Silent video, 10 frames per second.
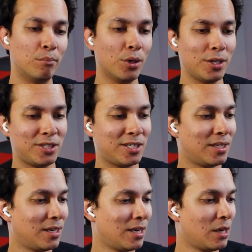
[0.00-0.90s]
But
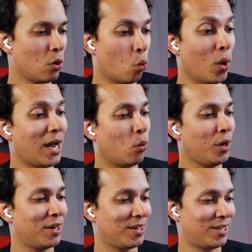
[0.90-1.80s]
wow,
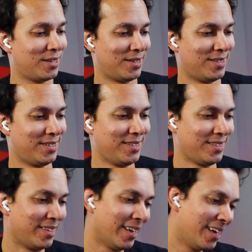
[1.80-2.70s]
what a
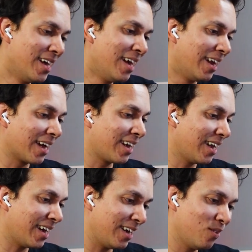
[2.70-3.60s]
Not gonna
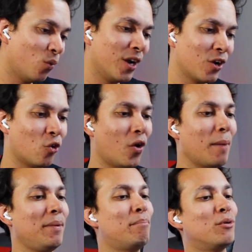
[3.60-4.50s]
lie, what a
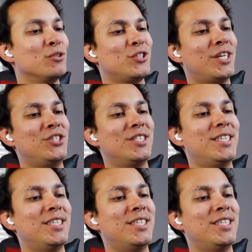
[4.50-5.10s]
crappy pull session